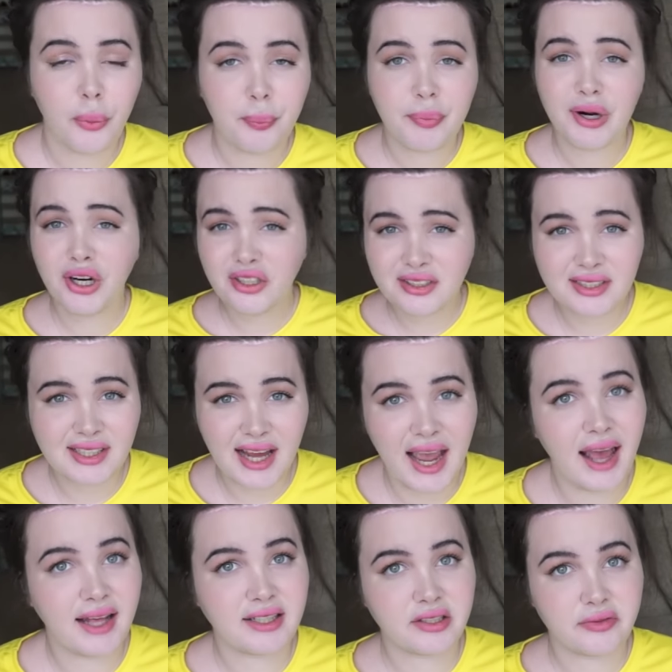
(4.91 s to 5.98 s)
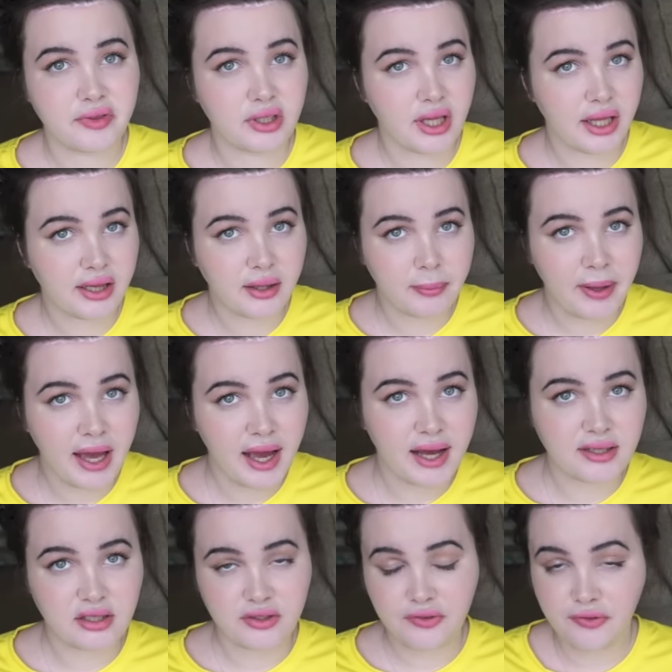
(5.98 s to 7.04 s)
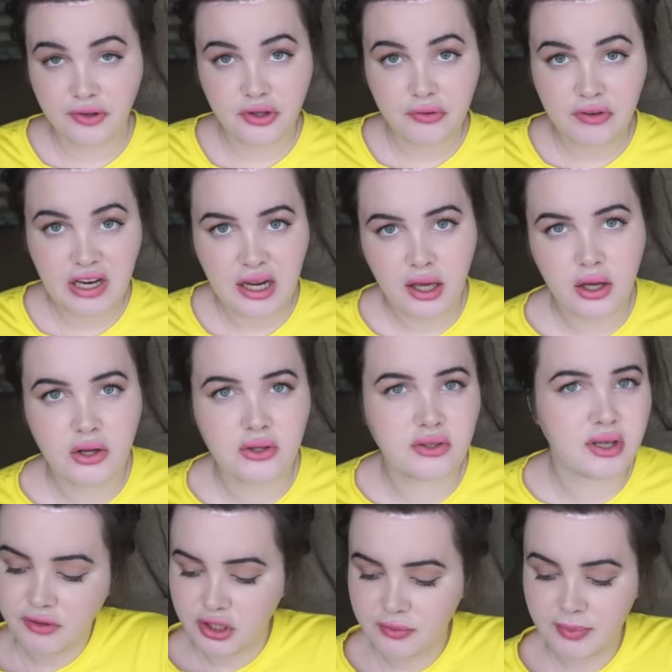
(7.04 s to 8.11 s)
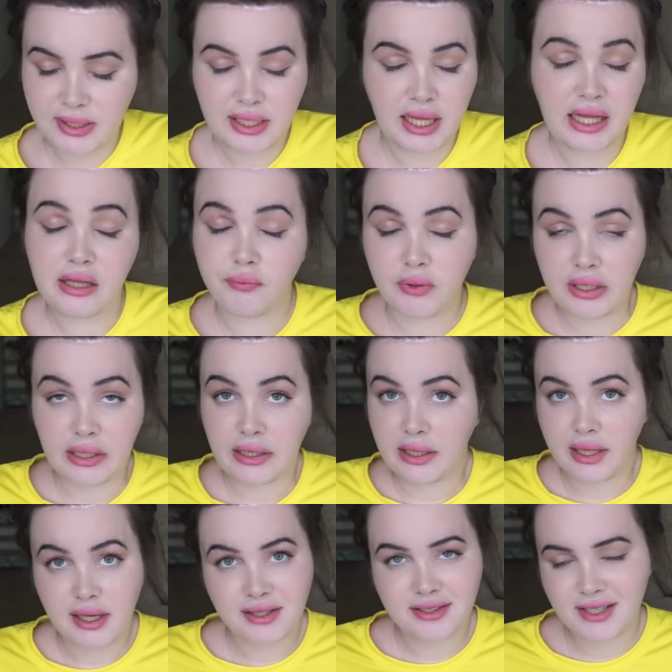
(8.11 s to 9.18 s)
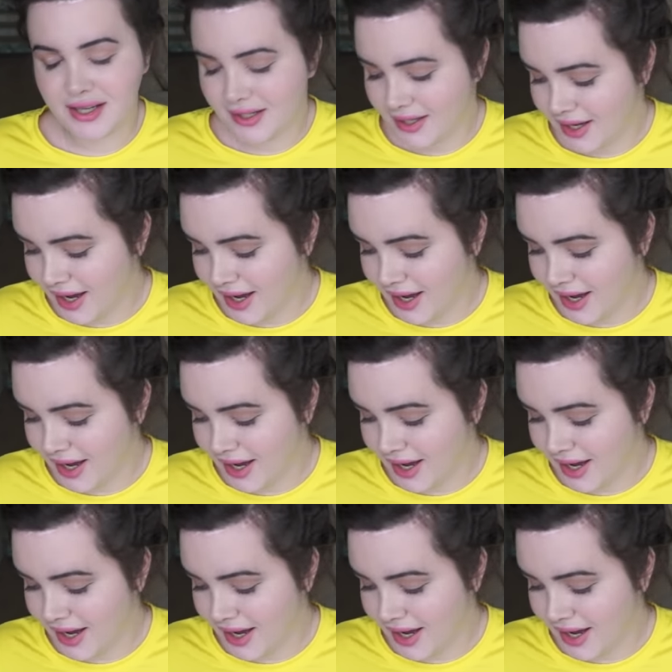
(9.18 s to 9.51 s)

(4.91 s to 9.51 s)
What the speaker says: bird's nest for like the past few videos. I've just been like really lazy.